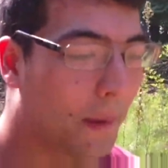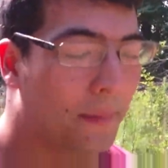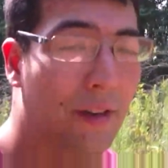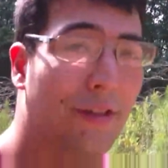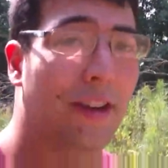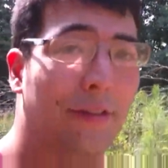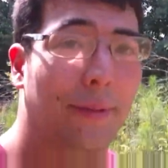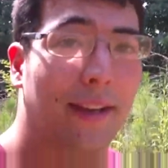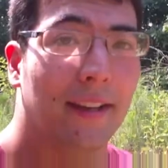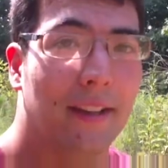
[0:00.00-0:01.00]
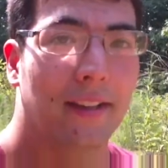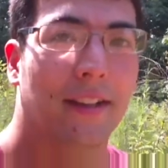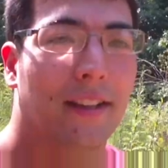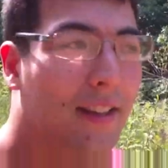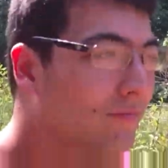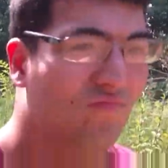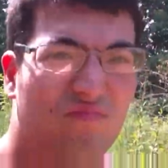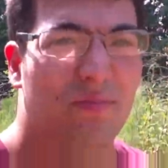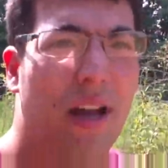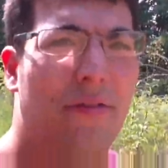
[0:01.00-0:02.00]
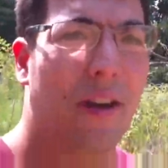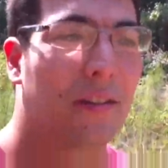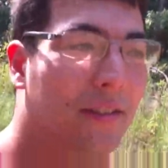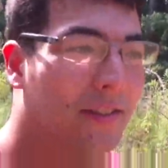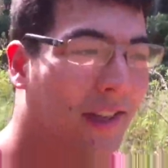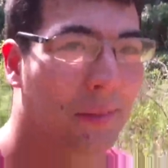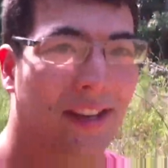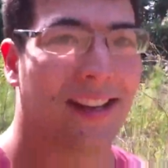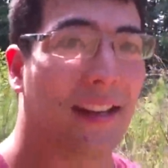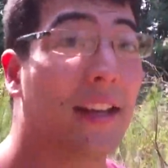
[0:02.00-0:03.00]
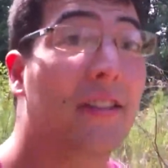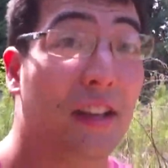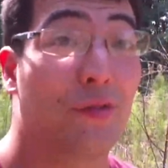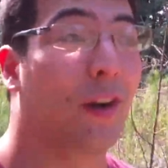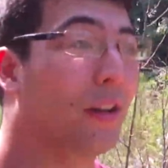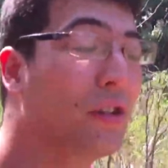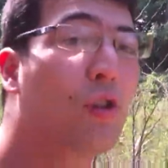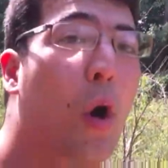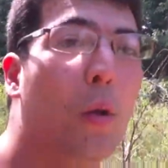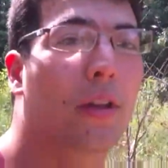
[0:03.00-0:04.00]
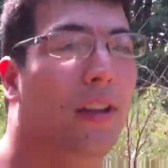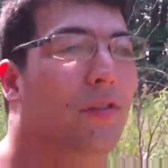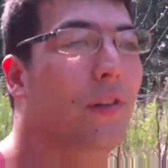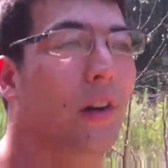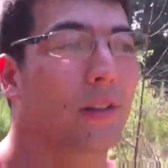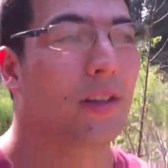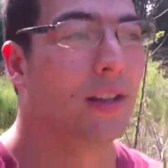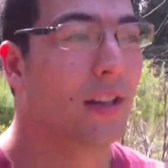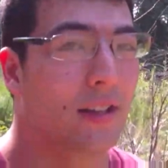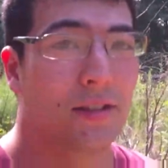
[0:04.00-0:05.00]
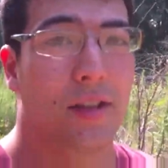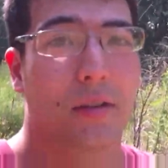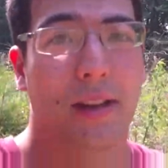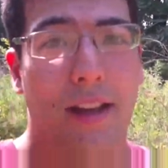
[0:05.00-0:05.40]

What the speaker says: made fun of me. My fault. No, I'm kidding. It's his fault. It's totally his fault. Don't